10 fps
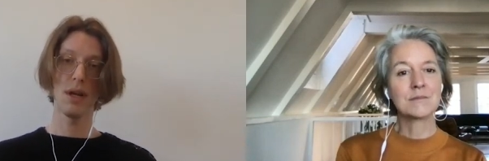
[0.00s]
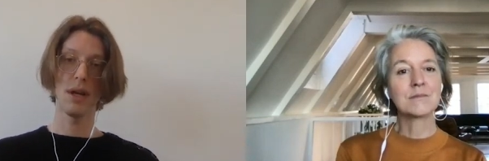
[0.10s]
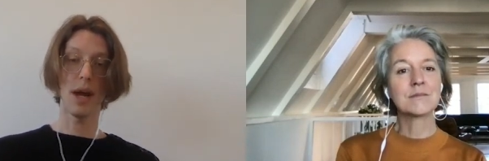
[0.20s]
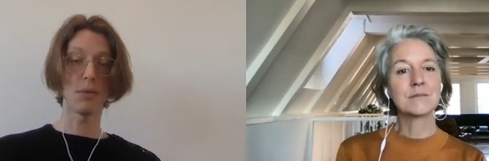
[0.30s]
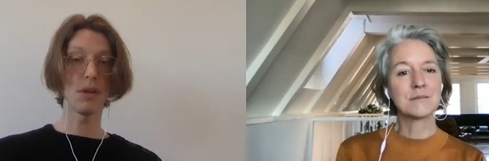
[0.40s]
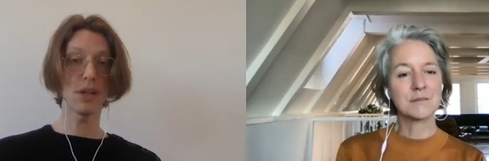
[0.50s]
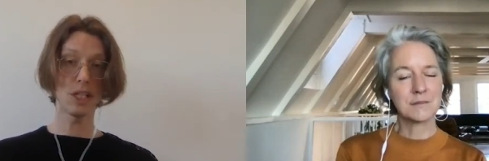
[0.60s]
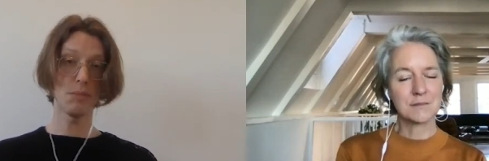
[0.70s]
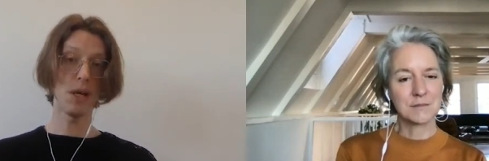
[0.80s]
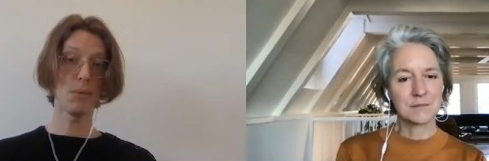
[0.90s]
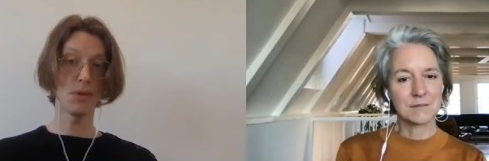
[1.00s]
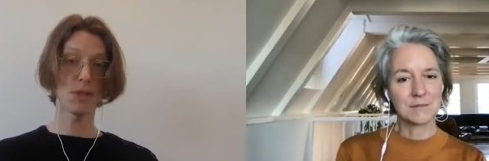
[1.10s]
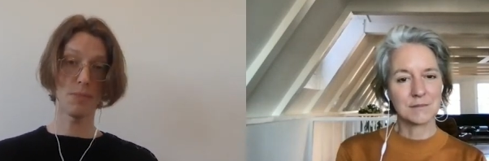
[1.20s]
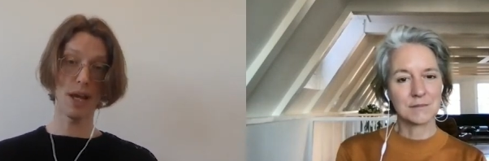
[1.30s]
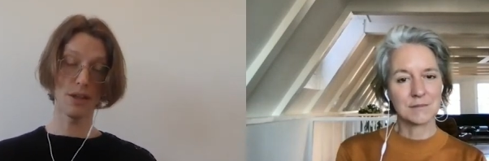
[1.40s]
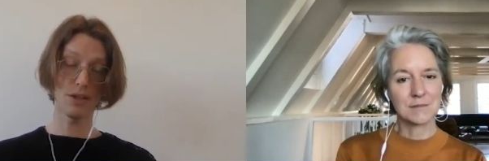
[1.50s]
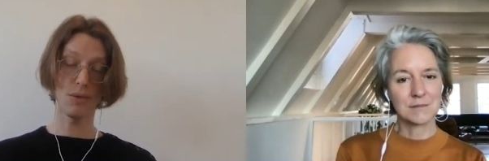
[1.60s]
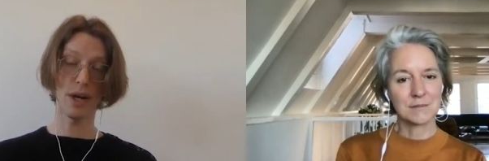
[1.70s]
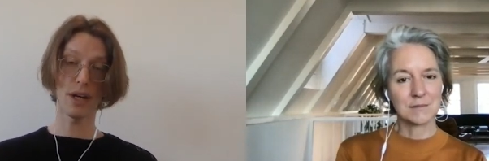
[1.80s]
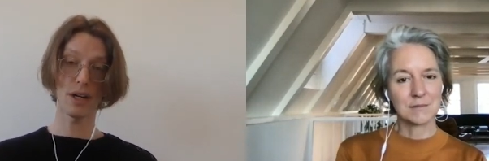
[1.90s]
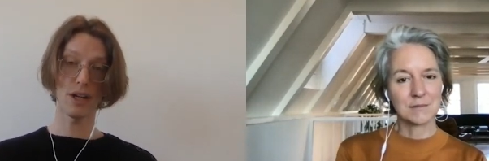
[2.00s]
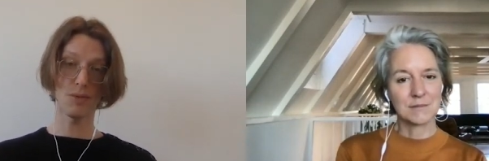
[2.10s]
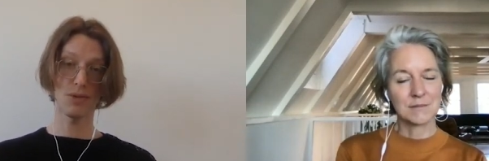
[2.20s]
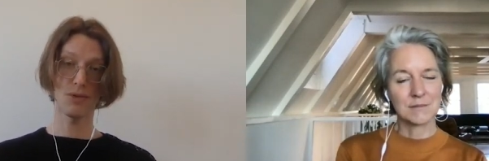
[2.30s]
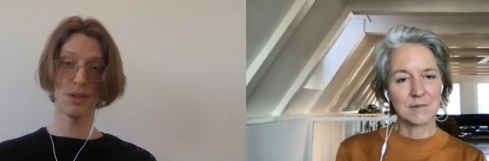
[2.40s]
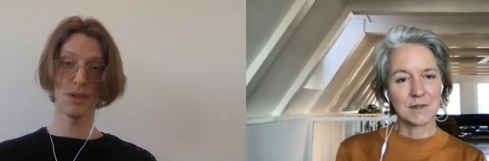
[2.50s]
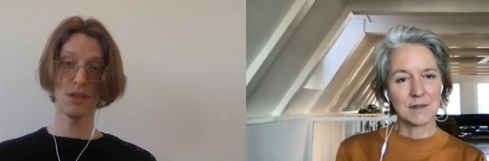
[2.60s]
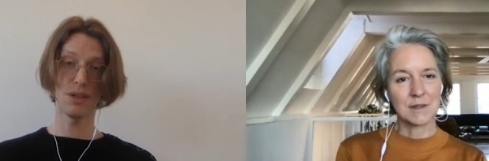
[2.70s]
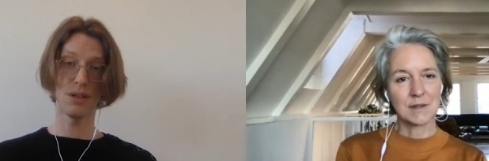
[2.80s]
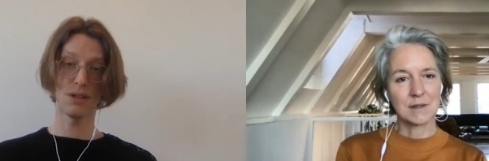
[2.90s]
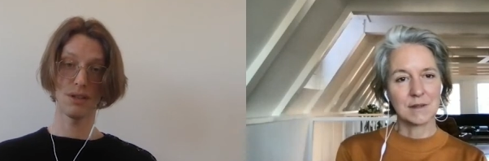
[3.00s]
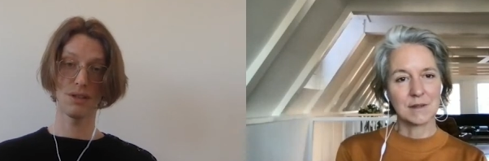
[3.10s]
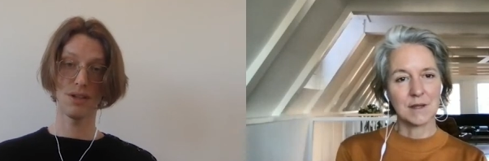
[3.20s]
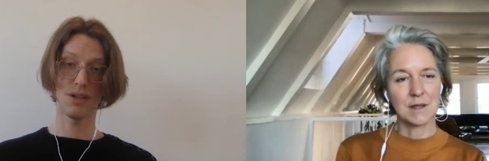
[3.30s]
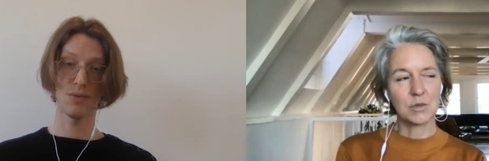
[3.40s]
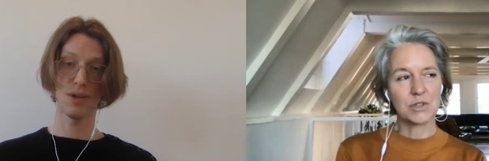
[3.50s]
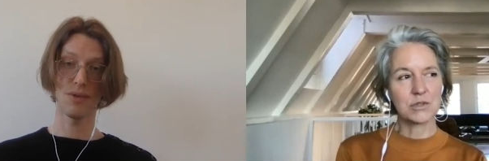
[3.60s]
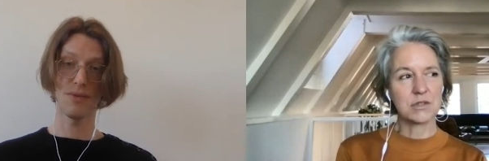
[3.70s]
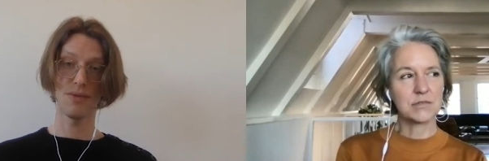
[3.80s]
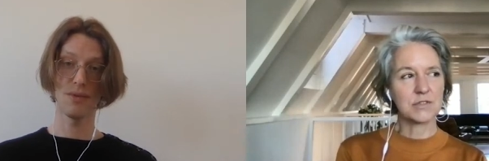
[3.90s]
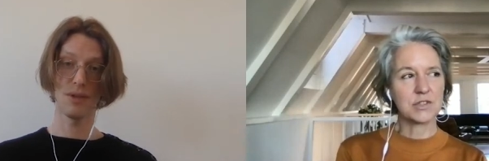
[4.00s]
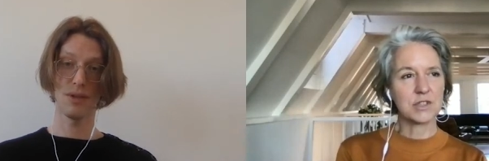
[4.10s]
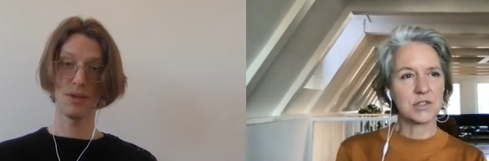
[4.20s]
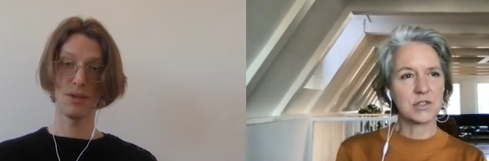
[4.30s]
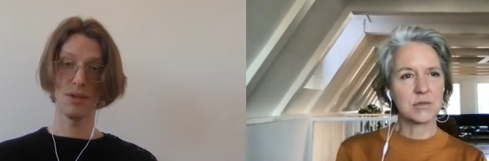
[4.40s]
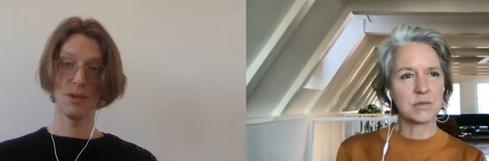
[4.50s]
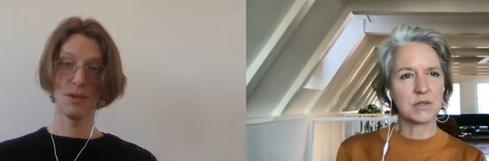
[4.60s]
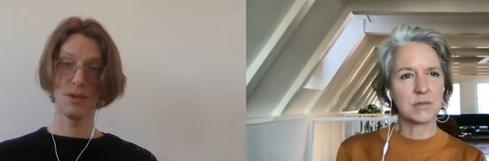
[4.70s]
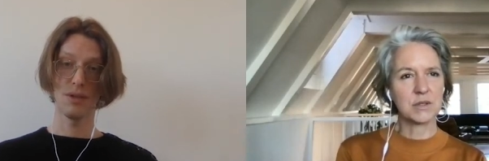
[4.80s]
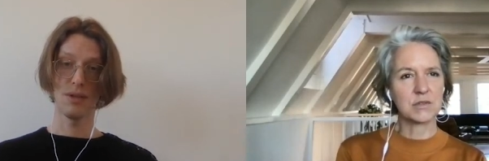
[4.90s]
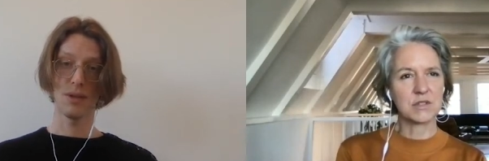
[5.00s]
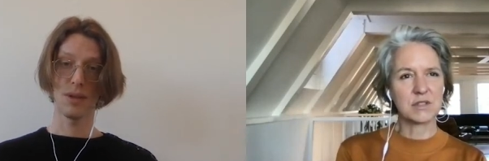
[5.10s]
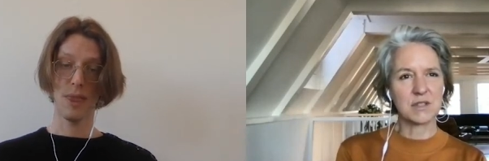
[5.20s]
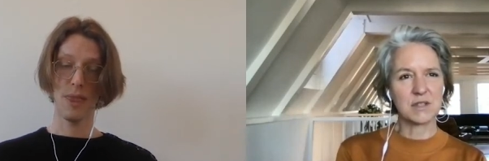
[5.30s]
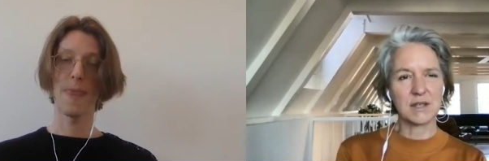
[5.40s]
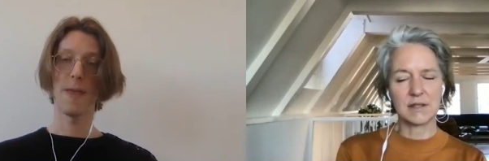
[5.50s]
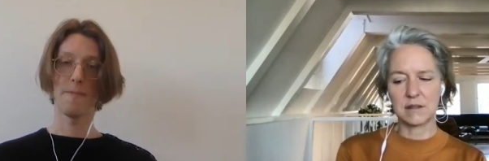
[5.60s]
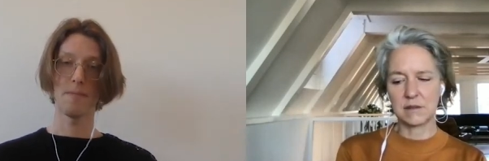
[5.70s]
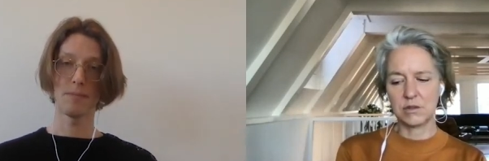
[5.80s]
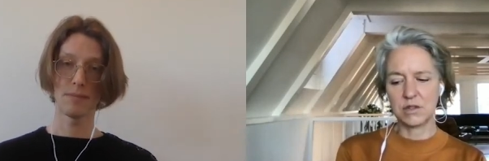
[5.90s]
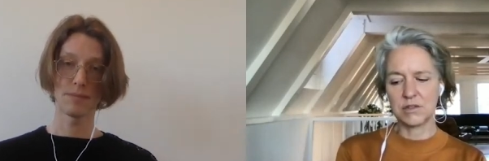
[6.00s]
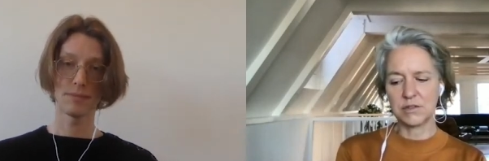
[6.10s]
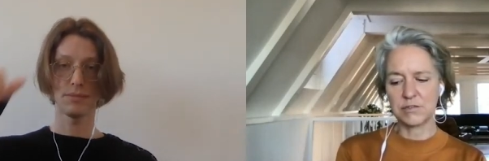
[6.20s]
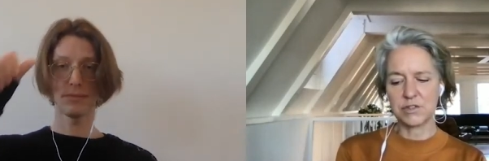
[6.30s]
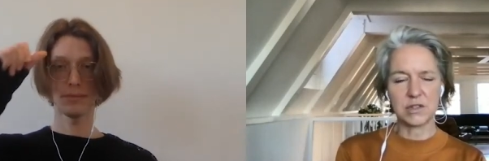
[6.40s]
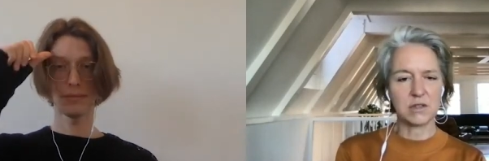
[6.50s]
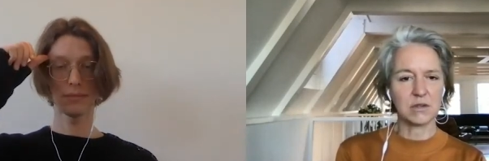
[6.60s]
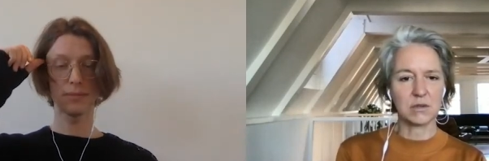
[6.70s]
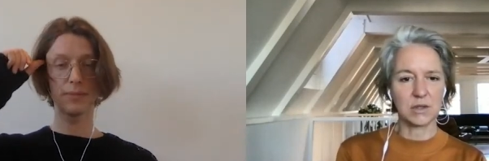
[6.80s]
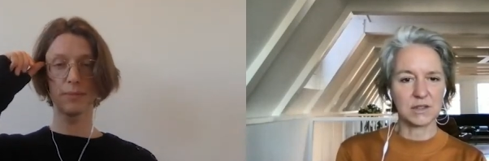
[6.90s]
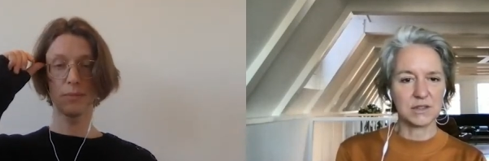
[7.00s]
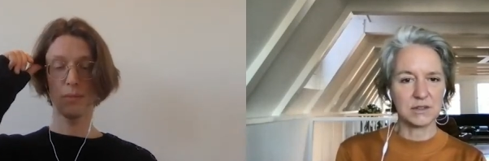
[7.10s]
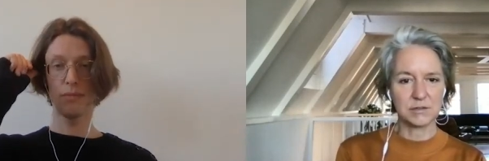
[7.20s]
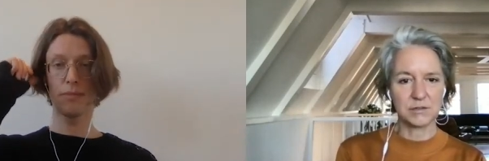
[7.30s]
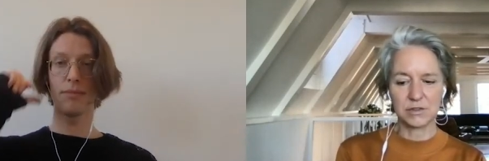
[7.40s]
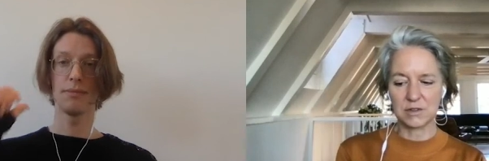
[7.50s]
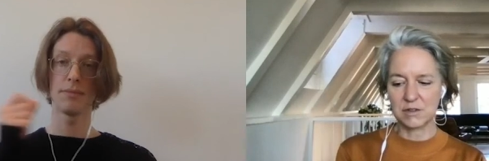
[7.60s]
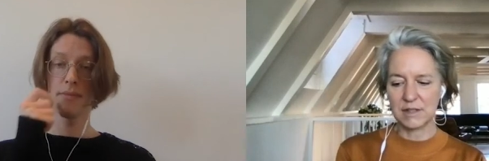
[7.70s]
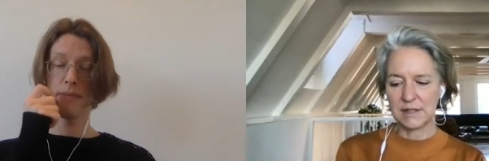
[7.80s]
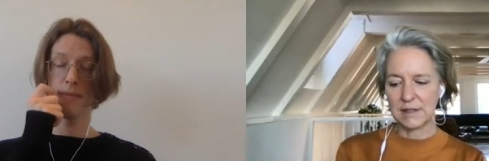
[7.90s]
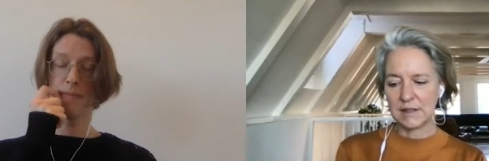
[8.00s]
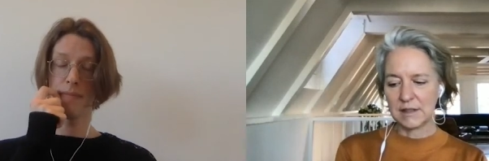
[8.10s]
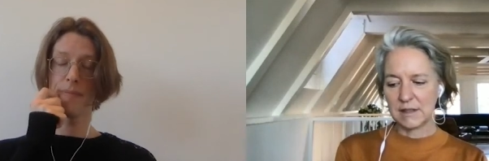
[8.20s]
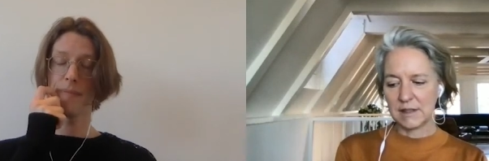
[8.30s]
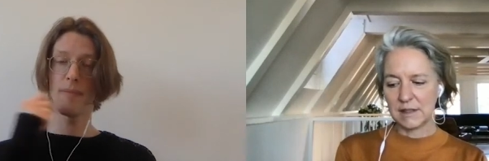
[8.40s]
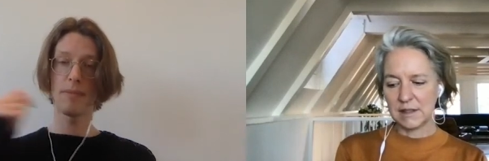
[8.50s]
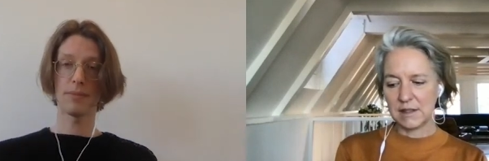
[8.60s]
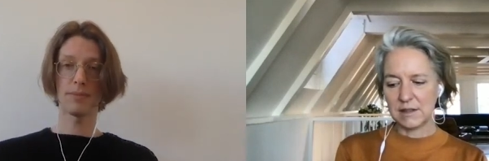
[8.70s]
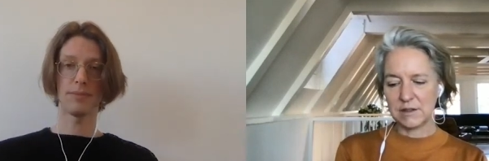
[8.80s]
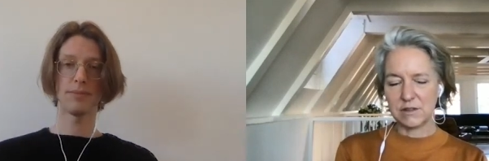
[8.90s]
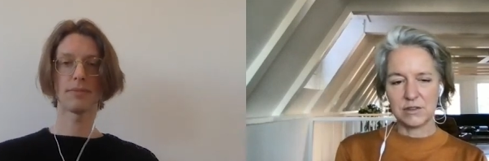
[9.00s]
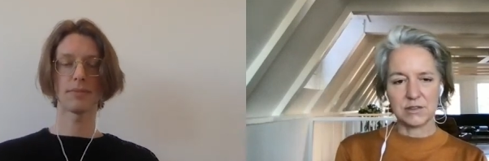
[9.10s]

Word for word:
Speaker 1: and we're looking to be able to expand that to wider customers throughout the year.
Speaker 2: And what's your differentiation with, because it's not like you can't differentiate on the quality of your,
Speaker 1: you know,